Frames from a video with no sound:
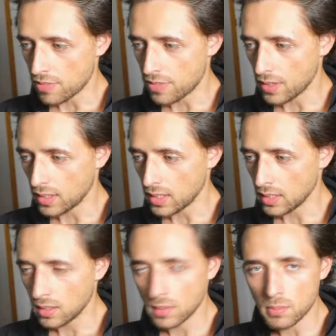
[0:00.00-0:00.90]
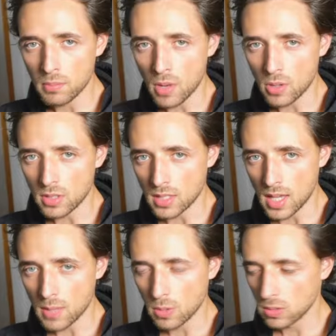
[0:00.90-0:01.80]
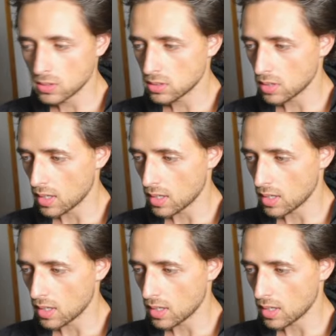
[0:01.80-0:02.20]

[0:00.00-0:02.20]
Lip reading: thinking mode enabled.